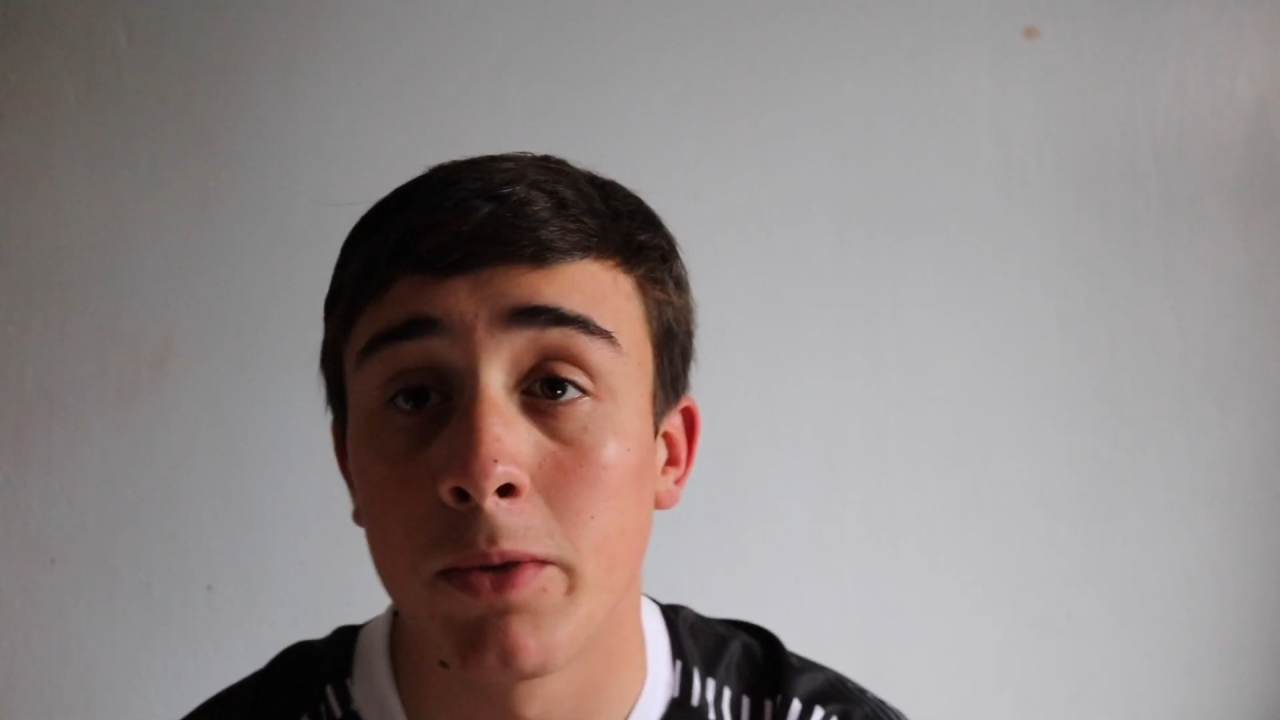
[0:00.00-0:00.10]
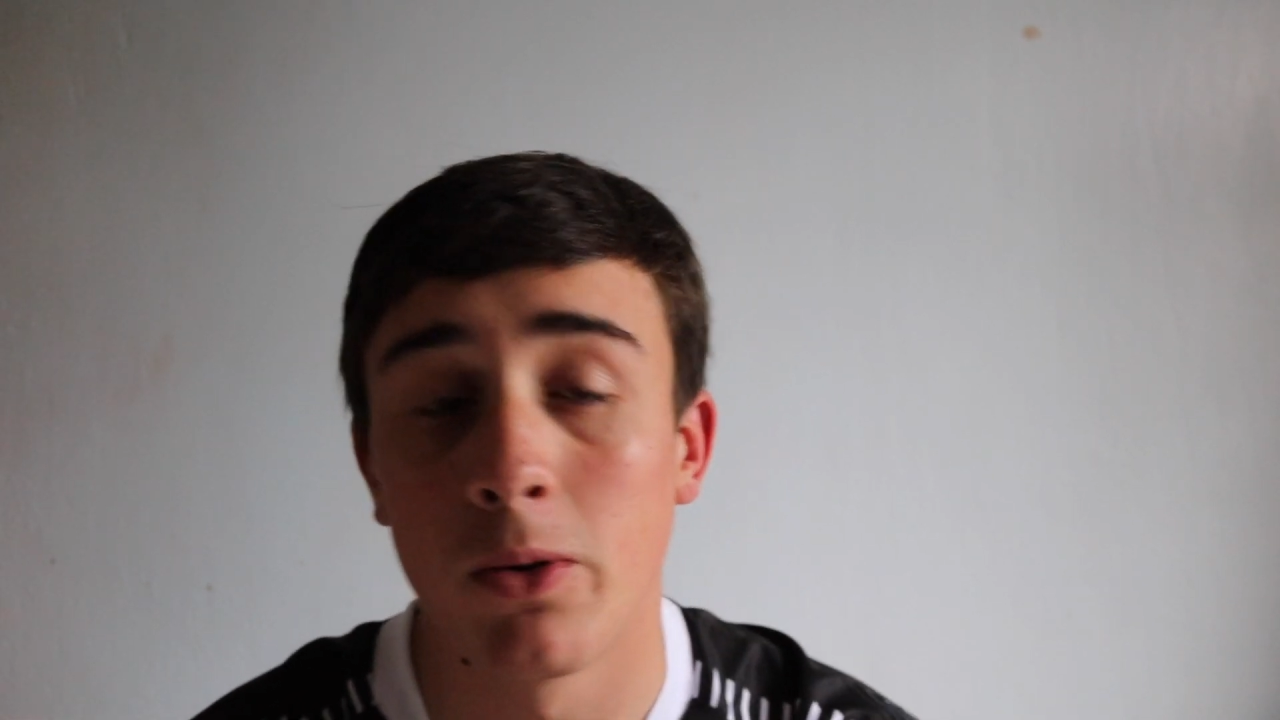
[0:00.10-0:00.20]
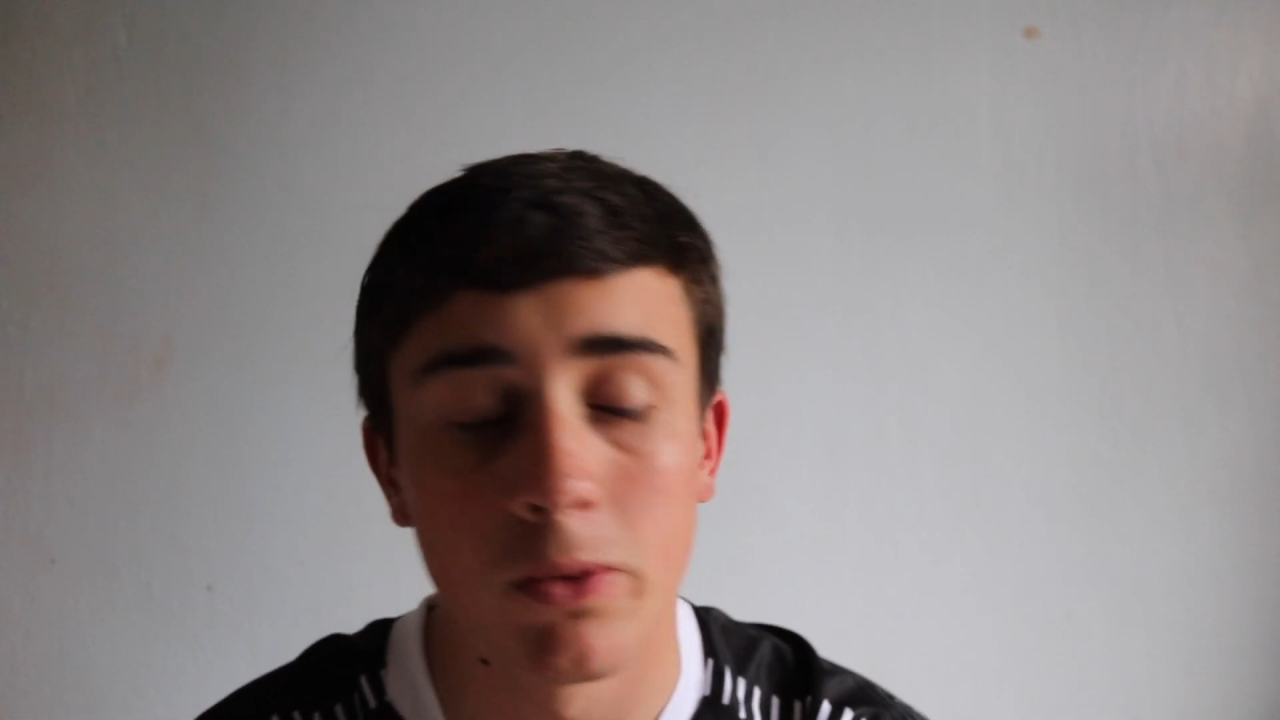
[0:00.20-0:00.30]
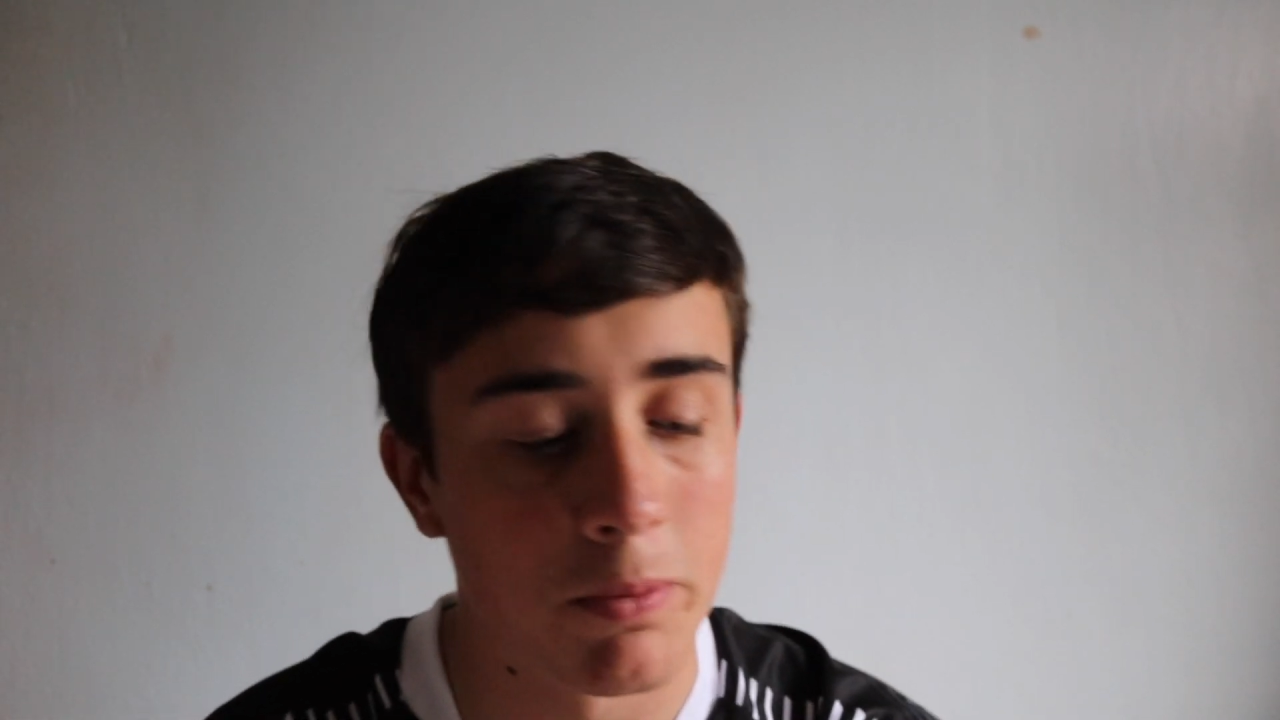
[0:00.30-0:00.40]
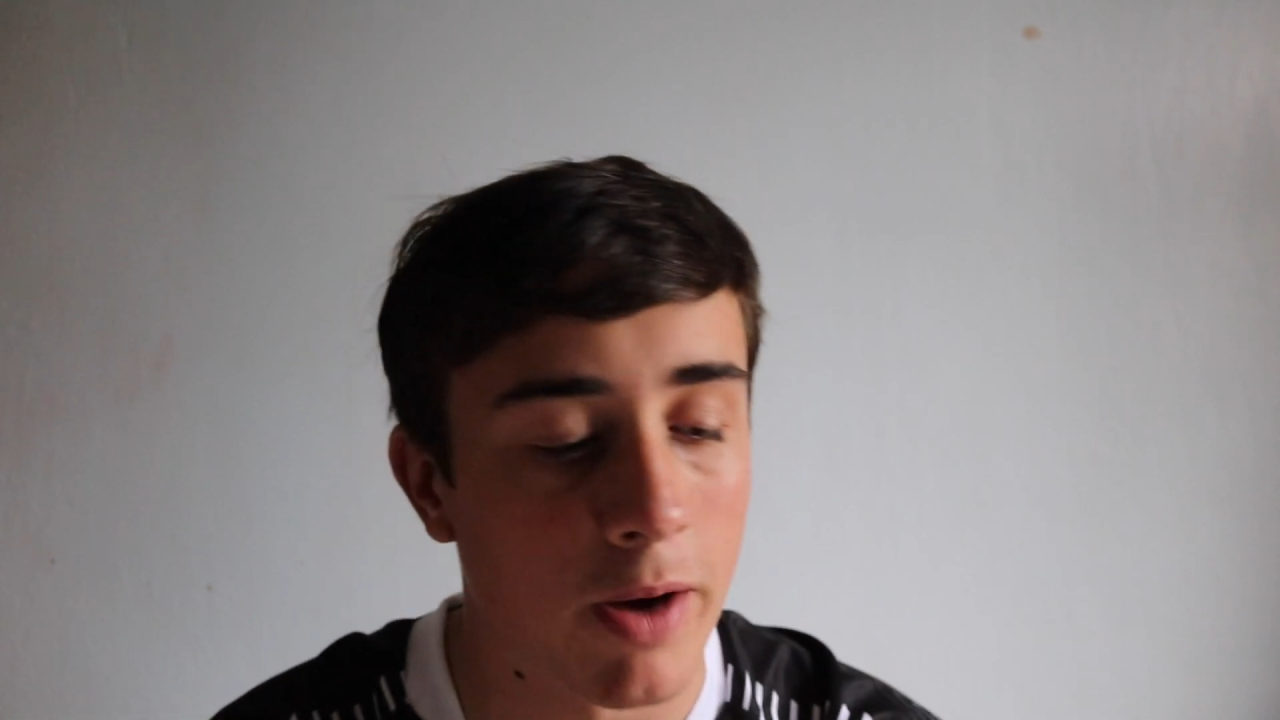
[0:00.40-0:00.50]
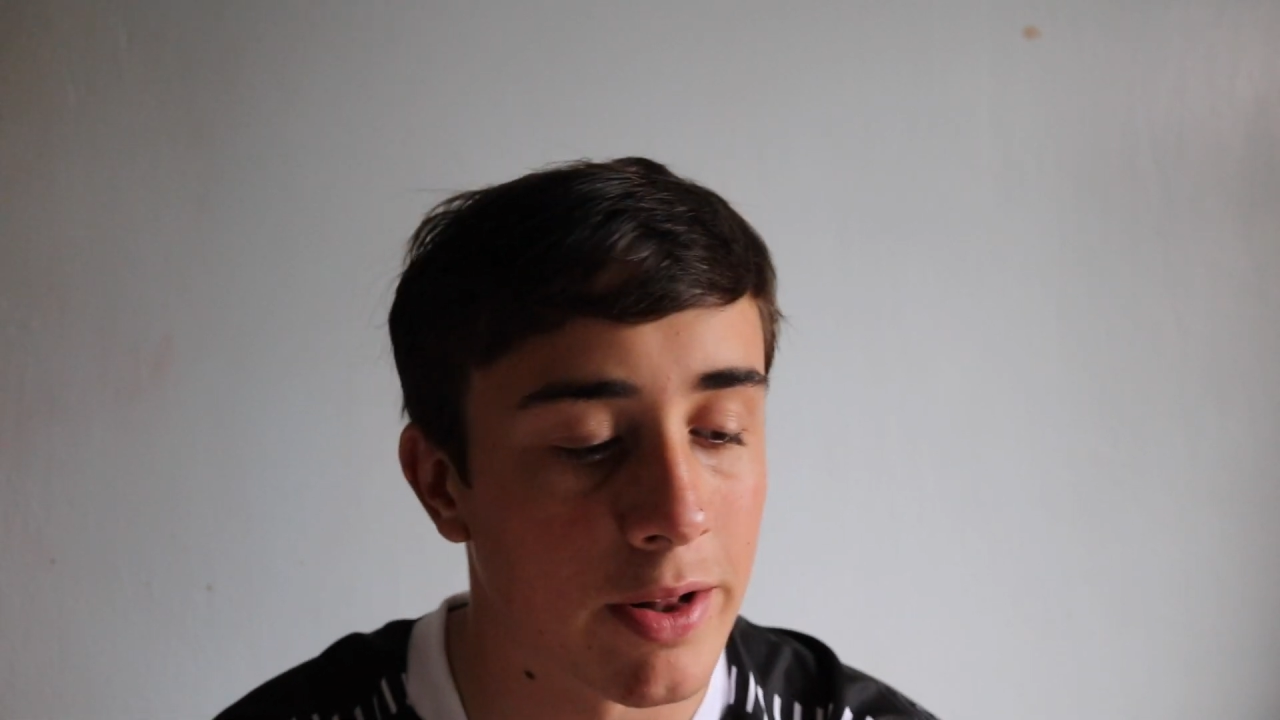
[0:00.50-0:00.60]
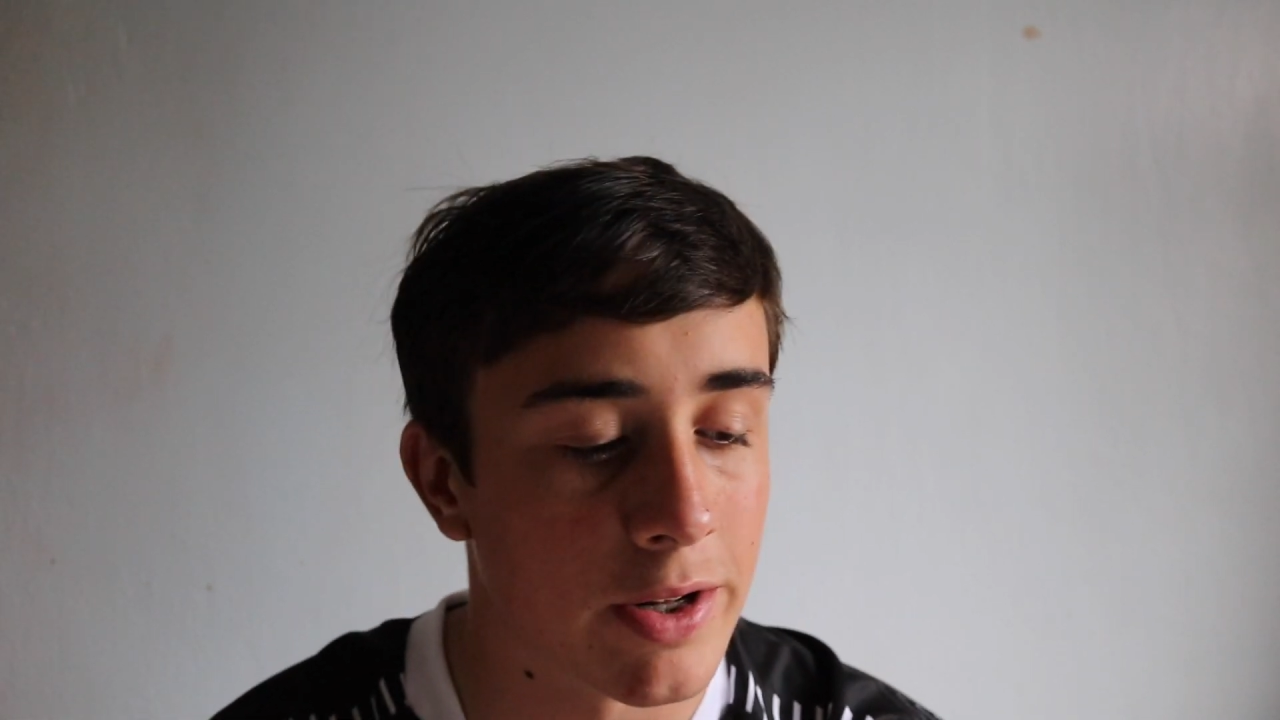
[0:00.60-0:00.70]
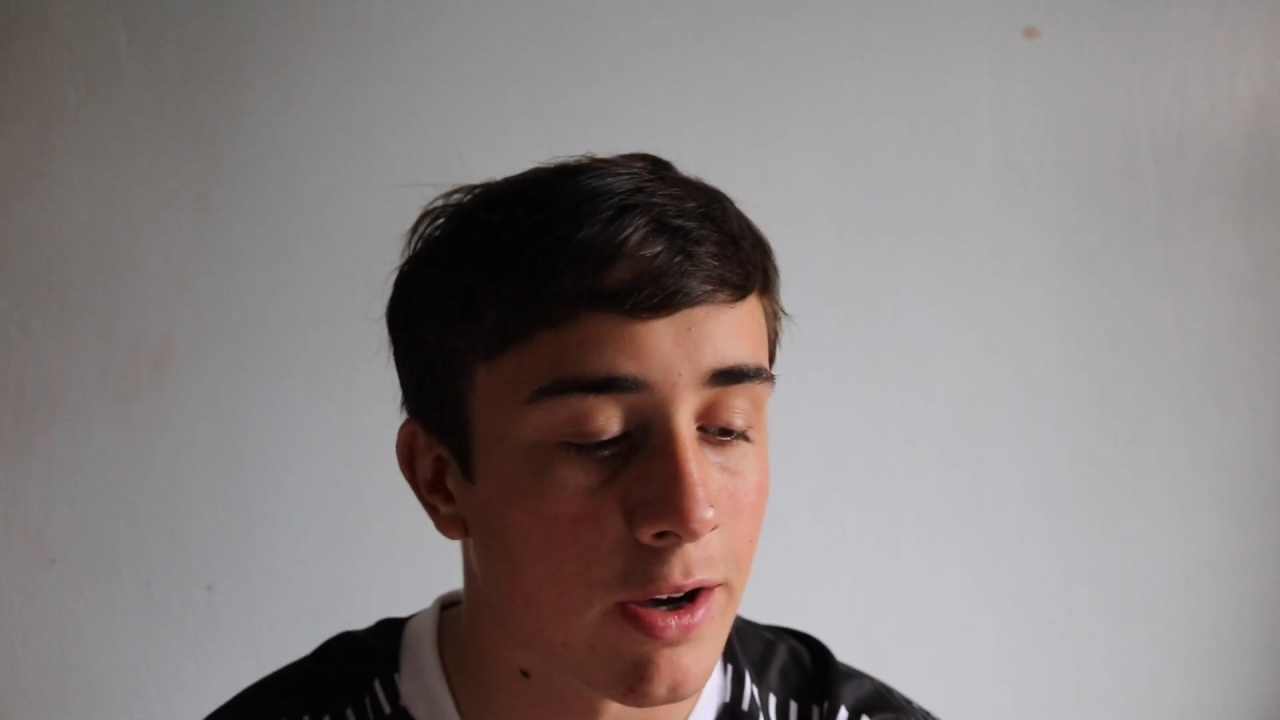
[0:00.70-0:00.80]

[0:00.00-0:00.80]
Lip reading: mauled by the